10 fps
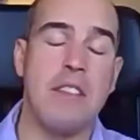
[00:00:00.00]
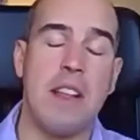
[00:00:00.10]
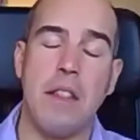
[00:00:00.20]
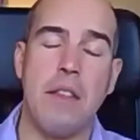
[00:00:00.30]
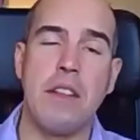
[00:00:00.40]
like
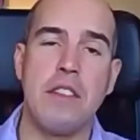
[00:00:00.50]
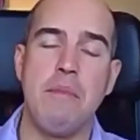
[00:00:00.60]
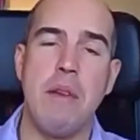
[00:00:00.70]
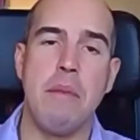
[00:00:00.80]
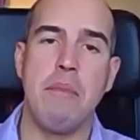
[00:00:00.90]
the things you've
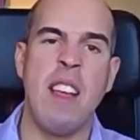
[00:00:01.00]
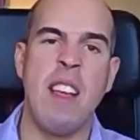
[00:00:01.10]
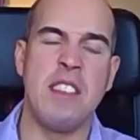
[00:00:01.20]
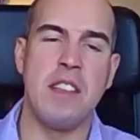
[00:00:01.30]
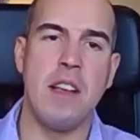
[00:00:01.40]
put in
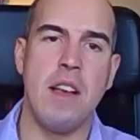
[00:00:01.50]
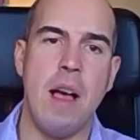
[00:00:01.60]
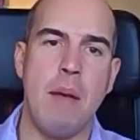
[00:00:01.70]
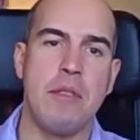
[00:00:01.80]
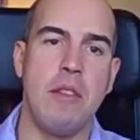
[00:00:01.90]
place are
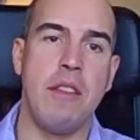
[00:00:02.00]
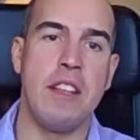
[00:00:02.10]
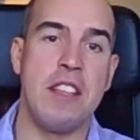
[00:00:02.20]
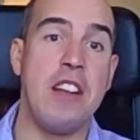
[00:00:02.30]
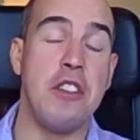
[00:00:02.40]
absolutely
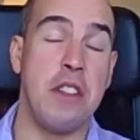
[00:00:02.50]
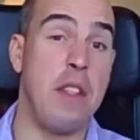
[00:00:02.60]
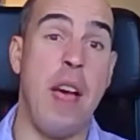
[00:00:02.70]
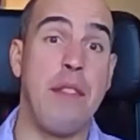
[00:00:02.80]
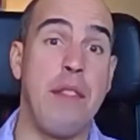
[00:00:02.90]
essential
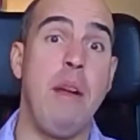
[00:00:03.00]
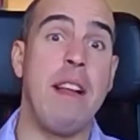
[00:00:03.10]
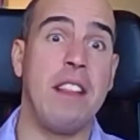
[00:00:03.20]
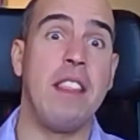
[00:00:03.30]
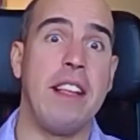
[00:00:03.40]
and the
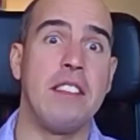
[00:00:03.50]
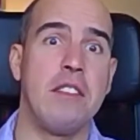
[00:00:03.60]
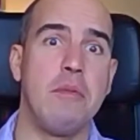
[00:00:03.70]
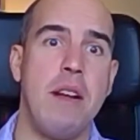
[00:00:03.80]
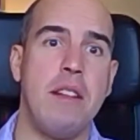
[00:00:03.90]
right things as
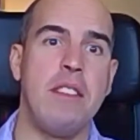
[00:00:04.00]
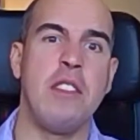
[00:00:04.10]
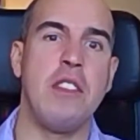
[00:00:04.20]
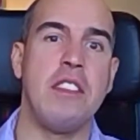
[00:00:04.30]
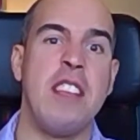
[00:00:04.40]
well.
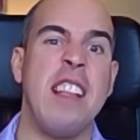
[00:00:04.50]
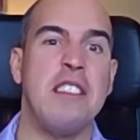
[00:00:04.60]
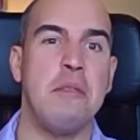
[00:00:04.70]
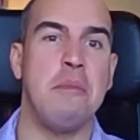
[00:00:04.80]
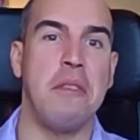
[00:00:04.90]
The
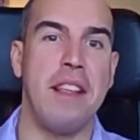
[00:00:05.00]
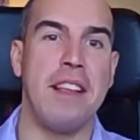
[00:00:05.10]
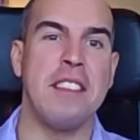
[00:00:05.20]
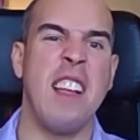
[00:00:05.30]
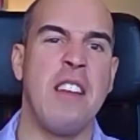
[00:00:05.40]
sensible things
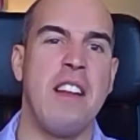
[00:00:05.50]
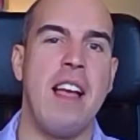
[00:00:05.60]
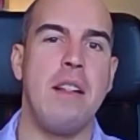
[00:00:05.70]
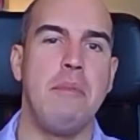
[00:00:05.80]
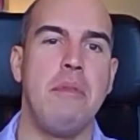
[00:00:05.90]
that are going to
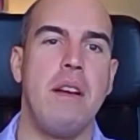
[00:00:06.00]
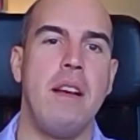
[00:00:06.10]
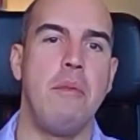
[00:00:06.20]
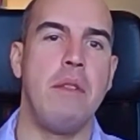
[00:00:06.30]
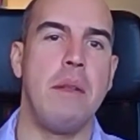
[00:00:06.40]
help
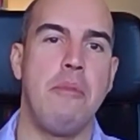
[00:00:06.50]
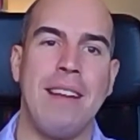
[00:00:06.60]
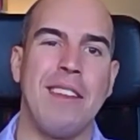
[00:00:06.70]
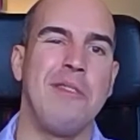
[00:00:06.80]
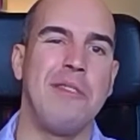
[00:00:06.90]
with the
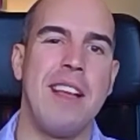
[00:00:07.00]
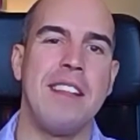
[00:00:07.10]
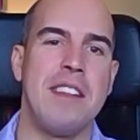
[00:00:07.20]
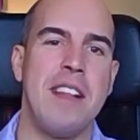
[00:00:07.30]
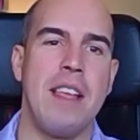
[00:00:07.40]
practical
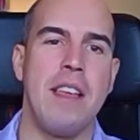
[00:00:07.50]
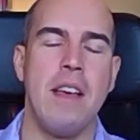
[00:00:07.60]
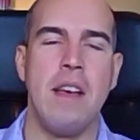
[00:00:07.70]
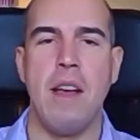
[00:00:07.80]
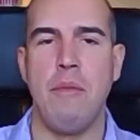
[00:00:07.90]
day-to-day
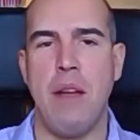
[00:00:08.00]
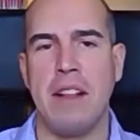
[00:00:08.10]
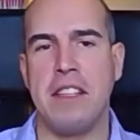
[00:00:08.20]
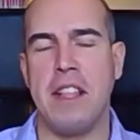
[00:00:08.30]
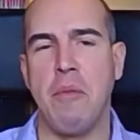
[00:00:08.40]

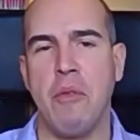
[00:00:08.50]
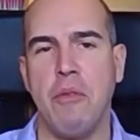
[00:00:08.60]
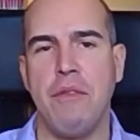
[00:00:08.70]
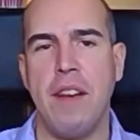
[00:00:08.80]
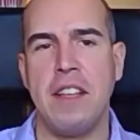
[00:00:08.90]
reality that we're all
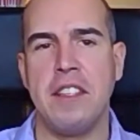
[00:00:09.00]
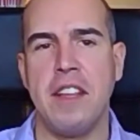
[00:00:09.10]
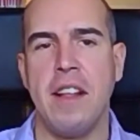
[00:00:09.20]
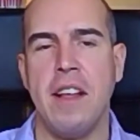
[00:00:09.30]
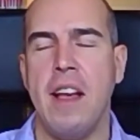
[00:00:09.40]

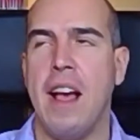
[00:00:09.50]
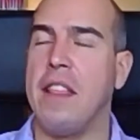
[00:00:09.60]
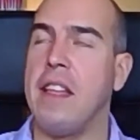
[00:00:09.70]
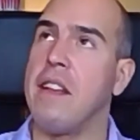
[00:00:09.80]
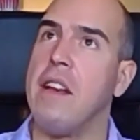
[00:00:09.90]
facing. I think,